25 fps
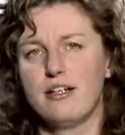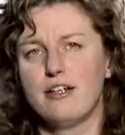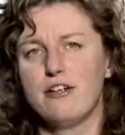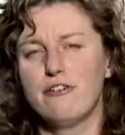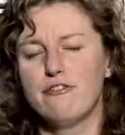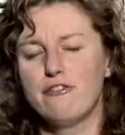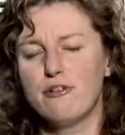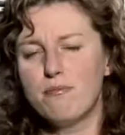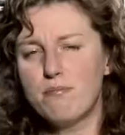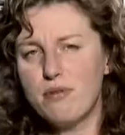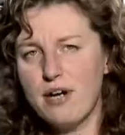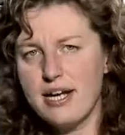
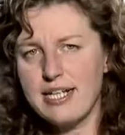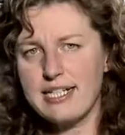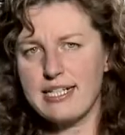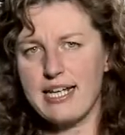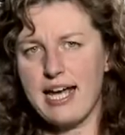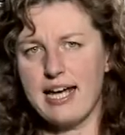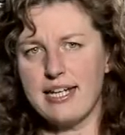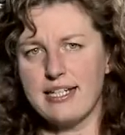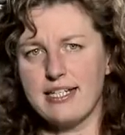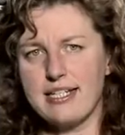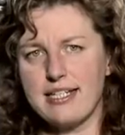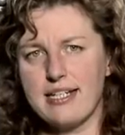For breast
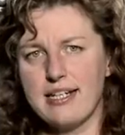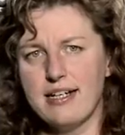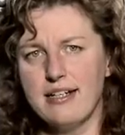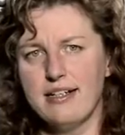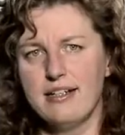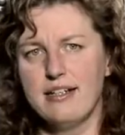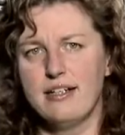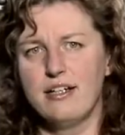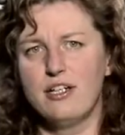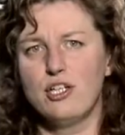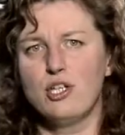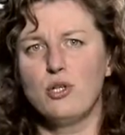cancer,
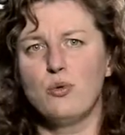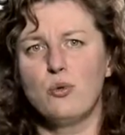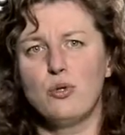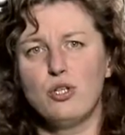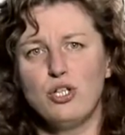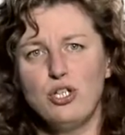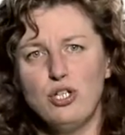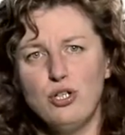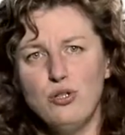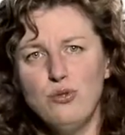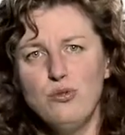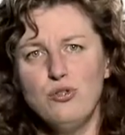you will
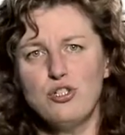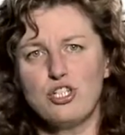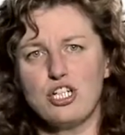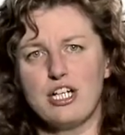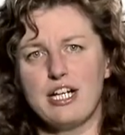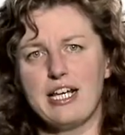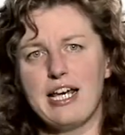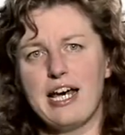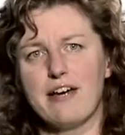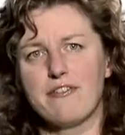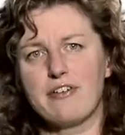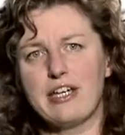
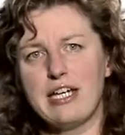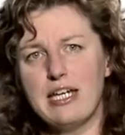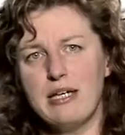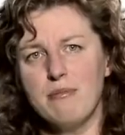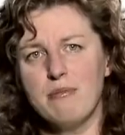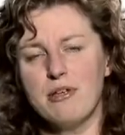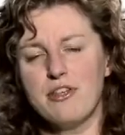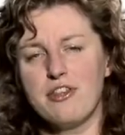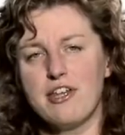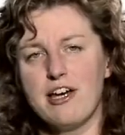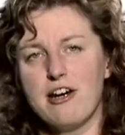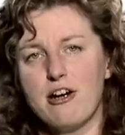usually have
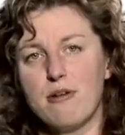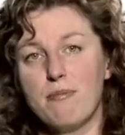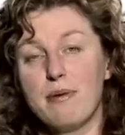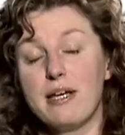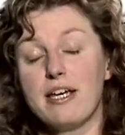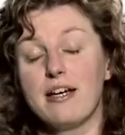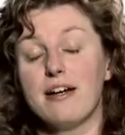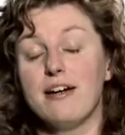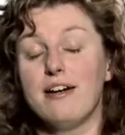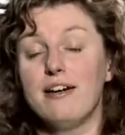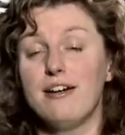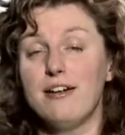
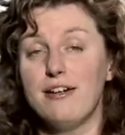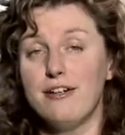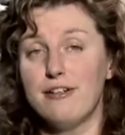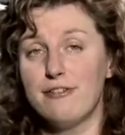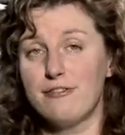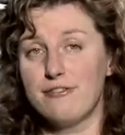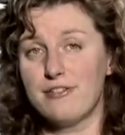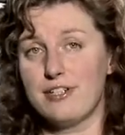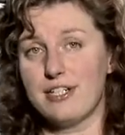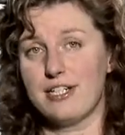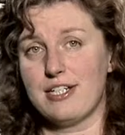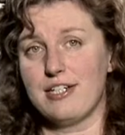chemotherapy
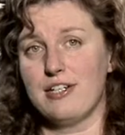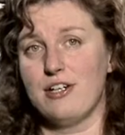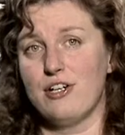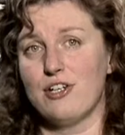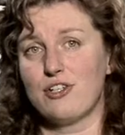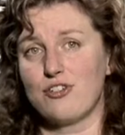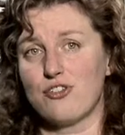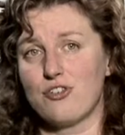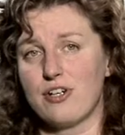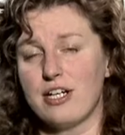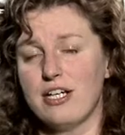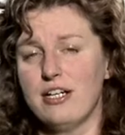after
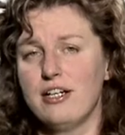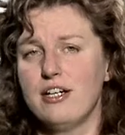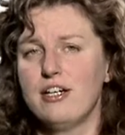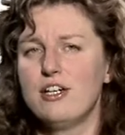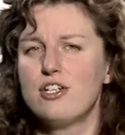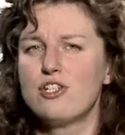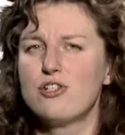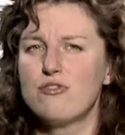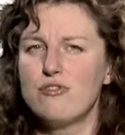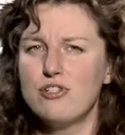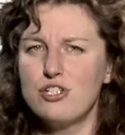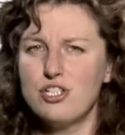surgery
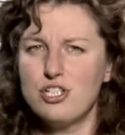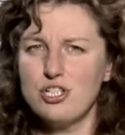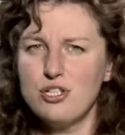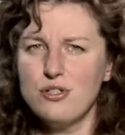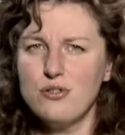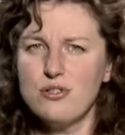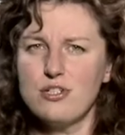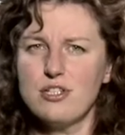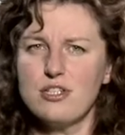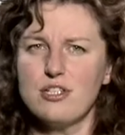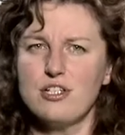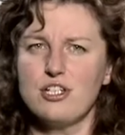to
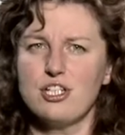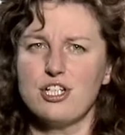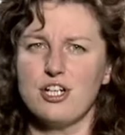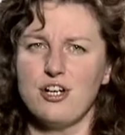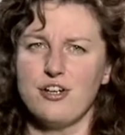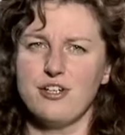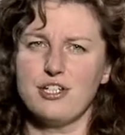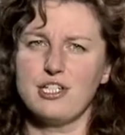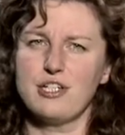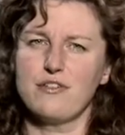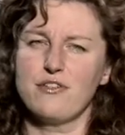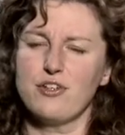reduce the
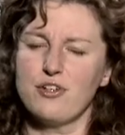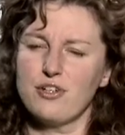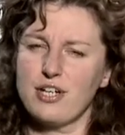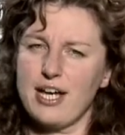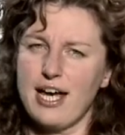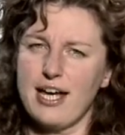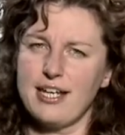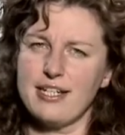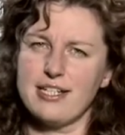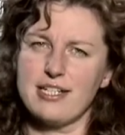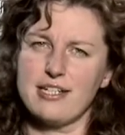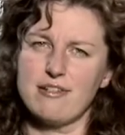chance of your
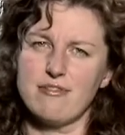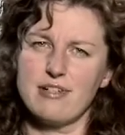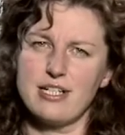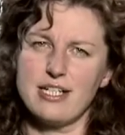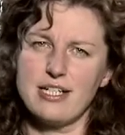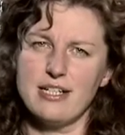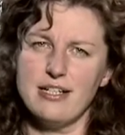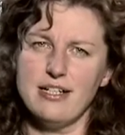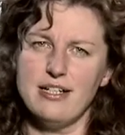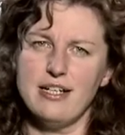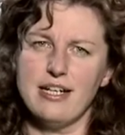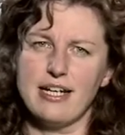cancer
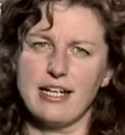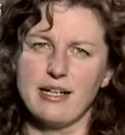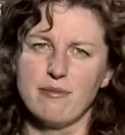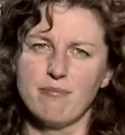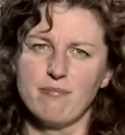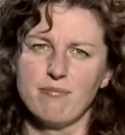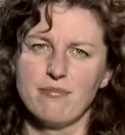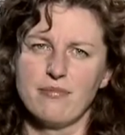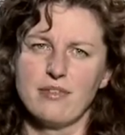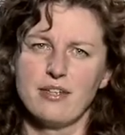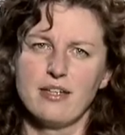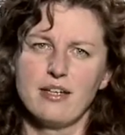returning,
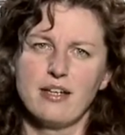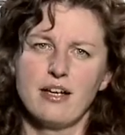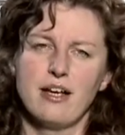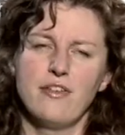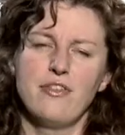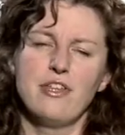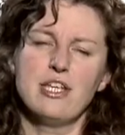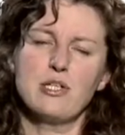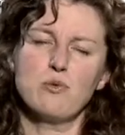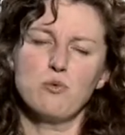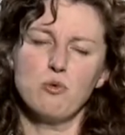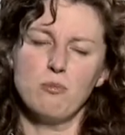
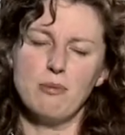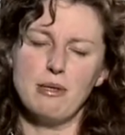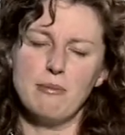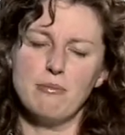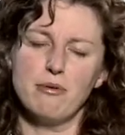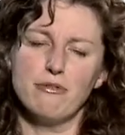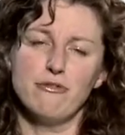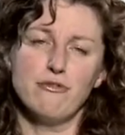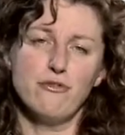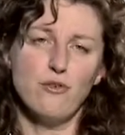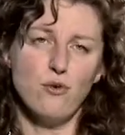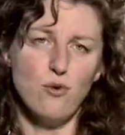and this will be
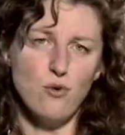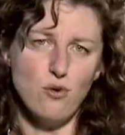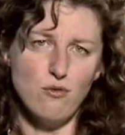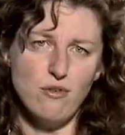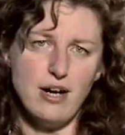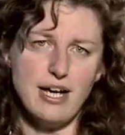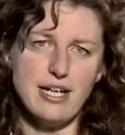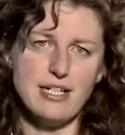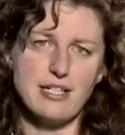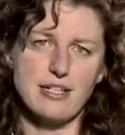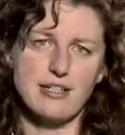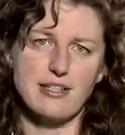before
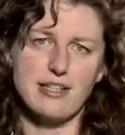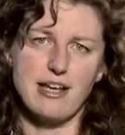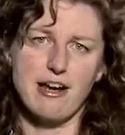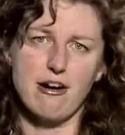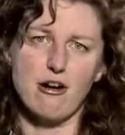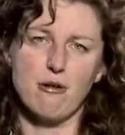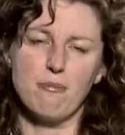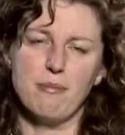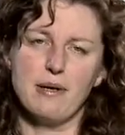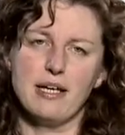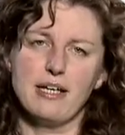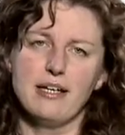
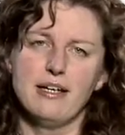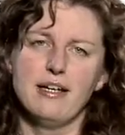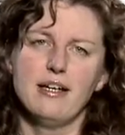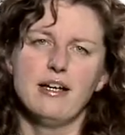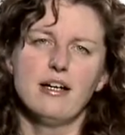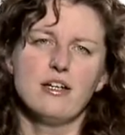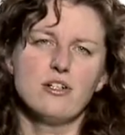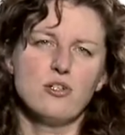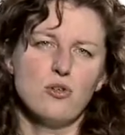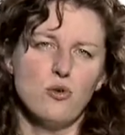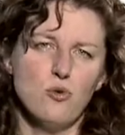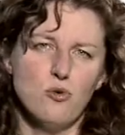radiotherapy
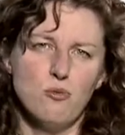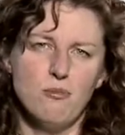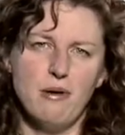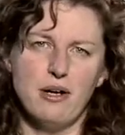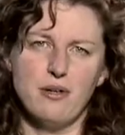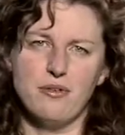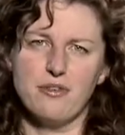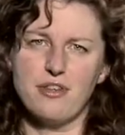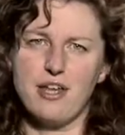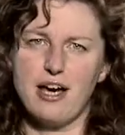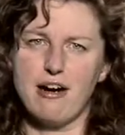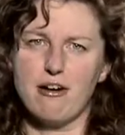and
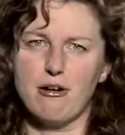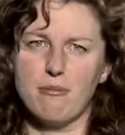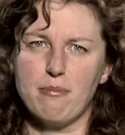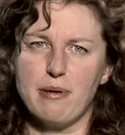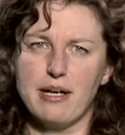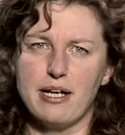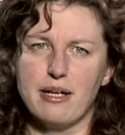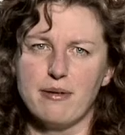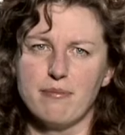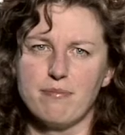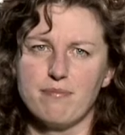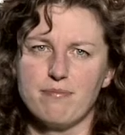hormone
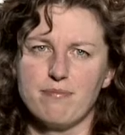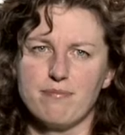therapy.